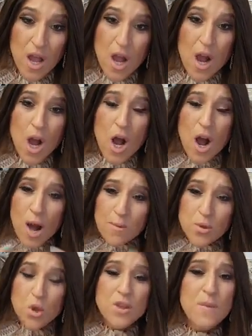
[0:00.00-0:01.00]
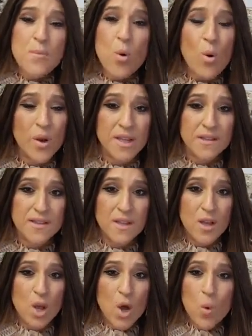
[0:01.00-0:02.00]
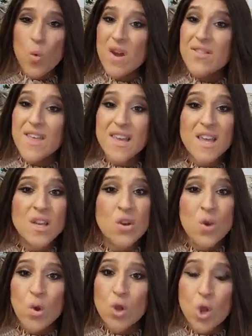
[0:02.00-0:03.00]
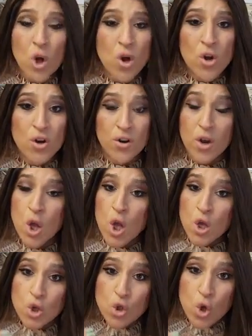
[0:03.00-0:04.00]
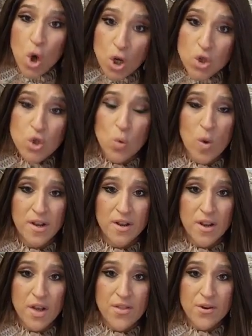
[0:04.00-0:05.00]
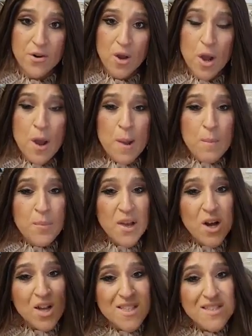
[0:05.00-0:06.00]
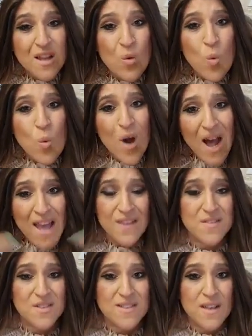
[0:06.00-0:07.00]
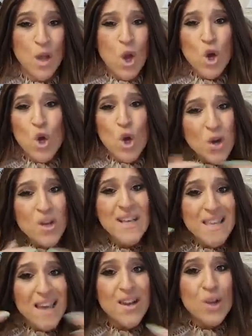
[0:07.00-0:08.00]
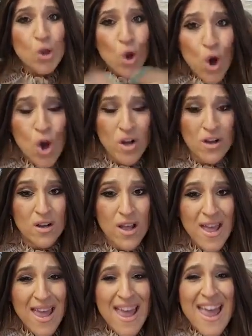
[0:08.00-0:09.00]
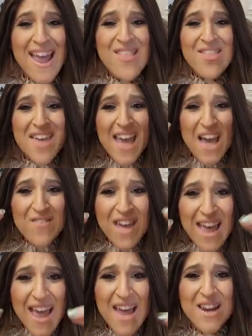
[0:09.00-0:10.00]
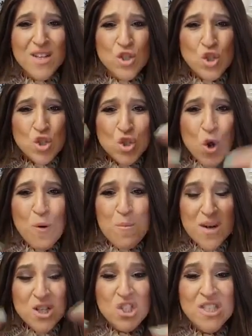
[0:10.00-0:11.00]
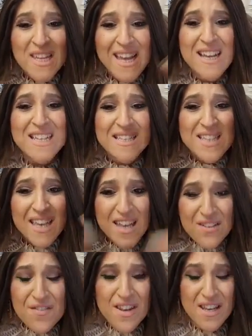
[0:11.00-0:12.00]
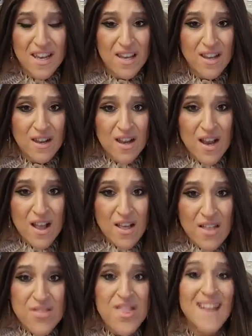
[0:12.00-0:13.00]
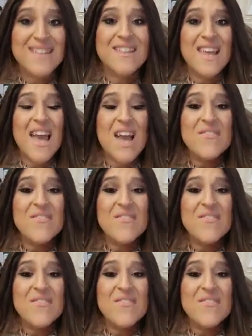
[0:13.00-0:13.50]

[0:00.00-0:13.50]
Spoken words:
come to the point where they can no longer talk to one another because the wives couldn't get along, and they have added so much negativity that they have